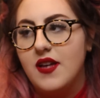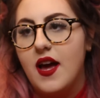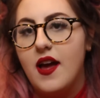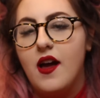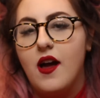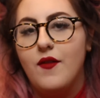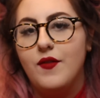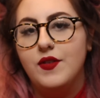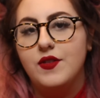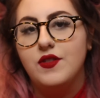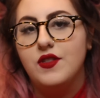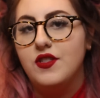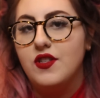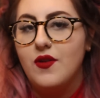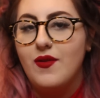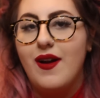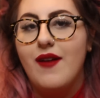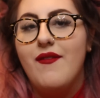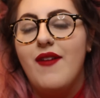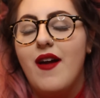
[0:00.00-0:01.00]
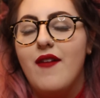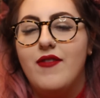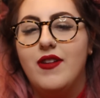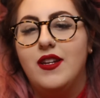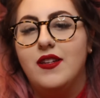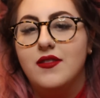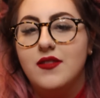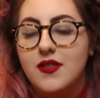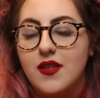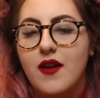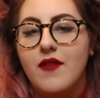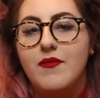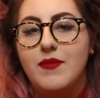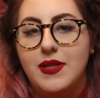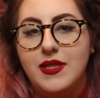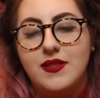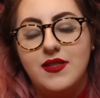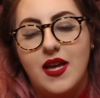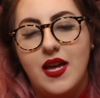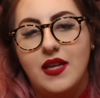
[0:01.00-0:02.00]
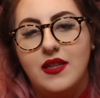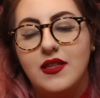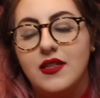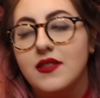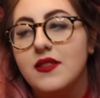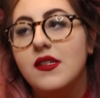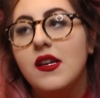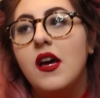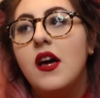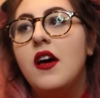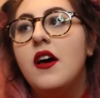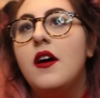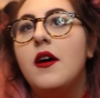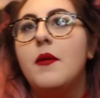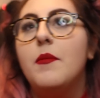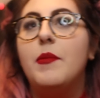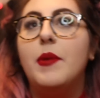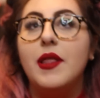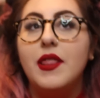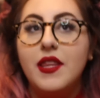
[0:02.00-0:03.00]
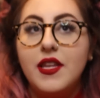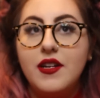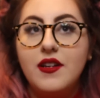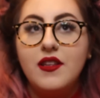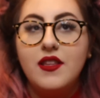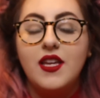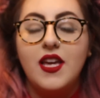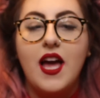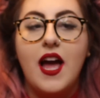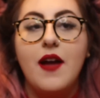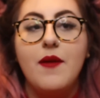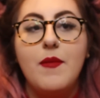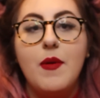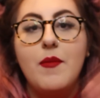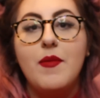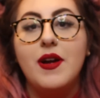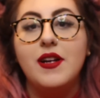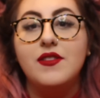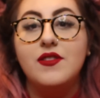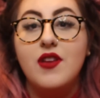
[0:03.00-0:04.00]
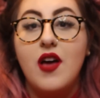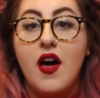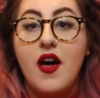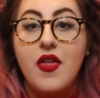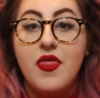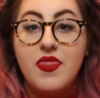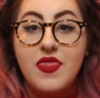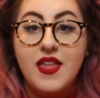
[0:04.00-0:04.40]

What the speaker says: I obviously don't have evidence of me saying this. But literally, I remember I saw